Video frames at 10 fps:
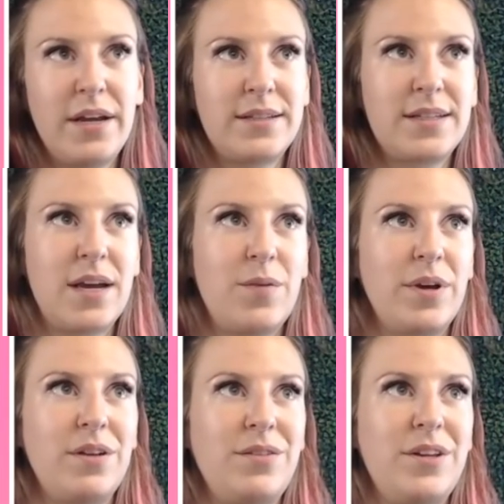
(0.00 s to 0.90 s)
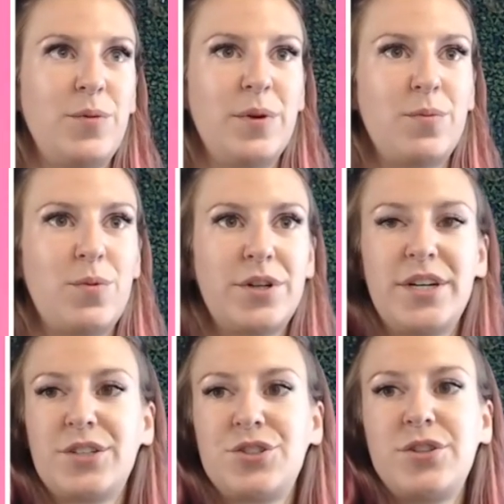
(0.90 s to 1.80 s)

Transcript: It's coming a little bit more texture